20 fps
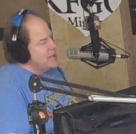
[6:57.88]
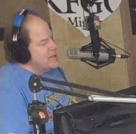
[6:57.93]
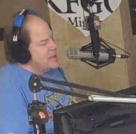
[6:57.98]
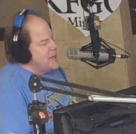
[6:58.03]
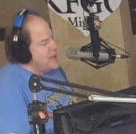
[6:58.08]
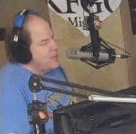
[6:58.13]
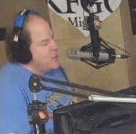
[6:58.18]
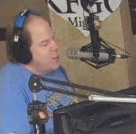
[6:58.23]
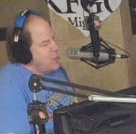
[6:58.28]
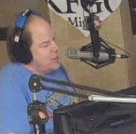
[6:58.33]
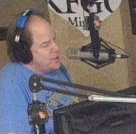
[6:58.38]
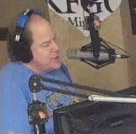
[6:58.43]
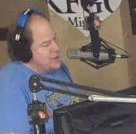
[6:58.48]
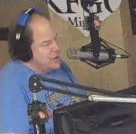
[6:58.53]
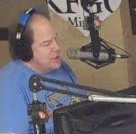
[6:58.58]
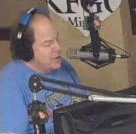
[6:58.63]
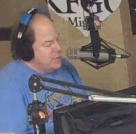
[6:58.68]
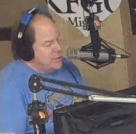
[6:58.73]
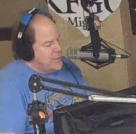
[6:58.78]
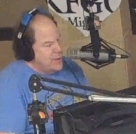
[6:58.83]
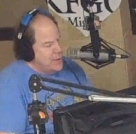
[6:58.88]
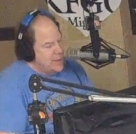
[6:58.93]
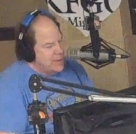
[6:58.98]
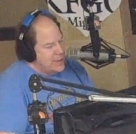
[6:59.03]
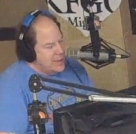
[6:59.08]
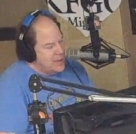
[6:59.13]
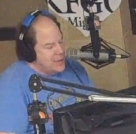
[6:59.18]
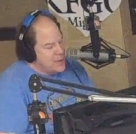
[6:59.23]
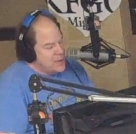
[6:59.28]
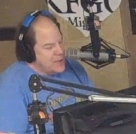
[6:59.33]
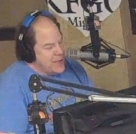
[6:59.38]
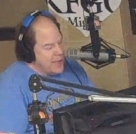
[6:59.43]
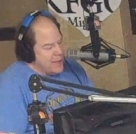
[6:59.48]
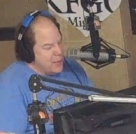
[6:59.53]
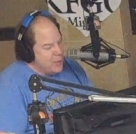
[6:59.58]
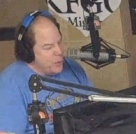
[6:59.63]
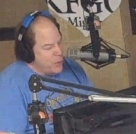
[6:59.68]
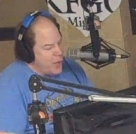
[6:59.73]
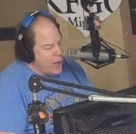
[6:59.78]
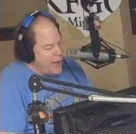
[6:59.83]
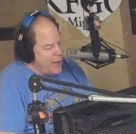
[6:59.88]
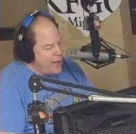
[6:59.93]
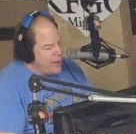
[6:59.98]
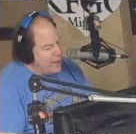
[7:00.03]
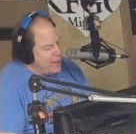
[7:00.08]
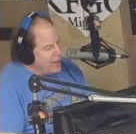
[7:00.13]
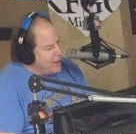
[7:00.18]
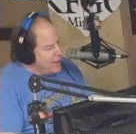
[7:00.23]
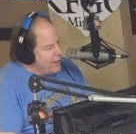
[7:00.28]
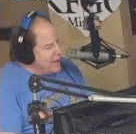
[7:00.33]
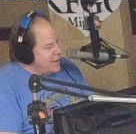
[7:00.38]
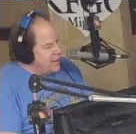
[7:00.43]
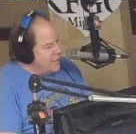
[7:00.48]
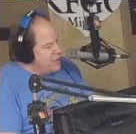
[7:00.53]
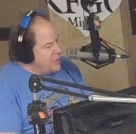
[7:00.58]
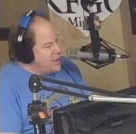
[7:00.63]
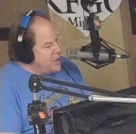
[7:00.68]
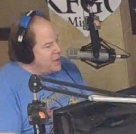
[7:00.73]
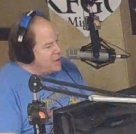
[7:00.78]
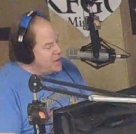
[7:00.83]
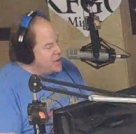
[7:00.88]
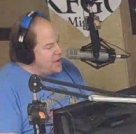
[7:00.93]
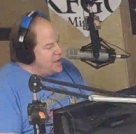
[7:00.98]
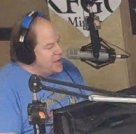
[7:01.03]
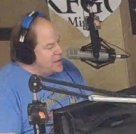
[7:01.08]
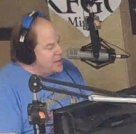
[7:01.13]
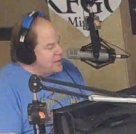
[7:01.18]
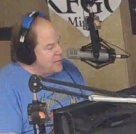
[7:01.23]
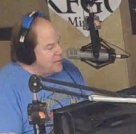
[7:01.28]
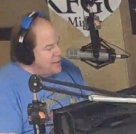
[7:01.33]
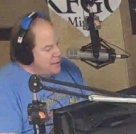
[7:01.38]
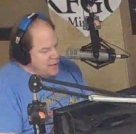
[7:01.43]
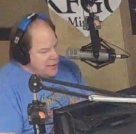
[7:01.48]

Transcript: Seth Wilson on the second play uh, of the season,